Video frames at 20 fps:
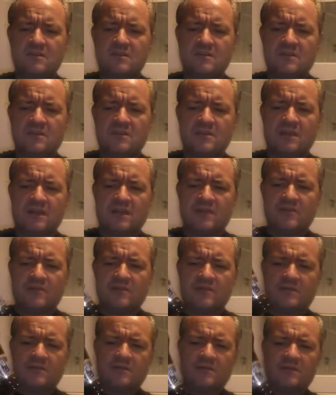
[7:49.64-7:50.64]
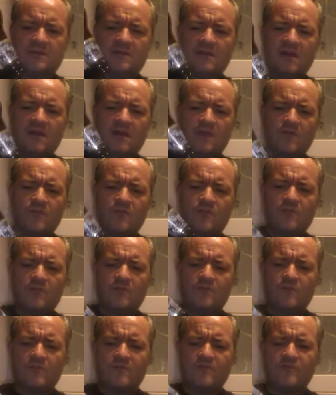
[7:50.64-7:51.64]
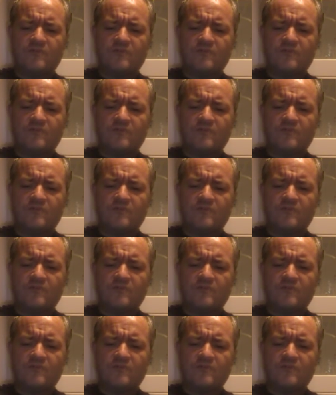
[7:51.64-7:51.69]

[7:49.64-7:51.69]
you know, uh, whether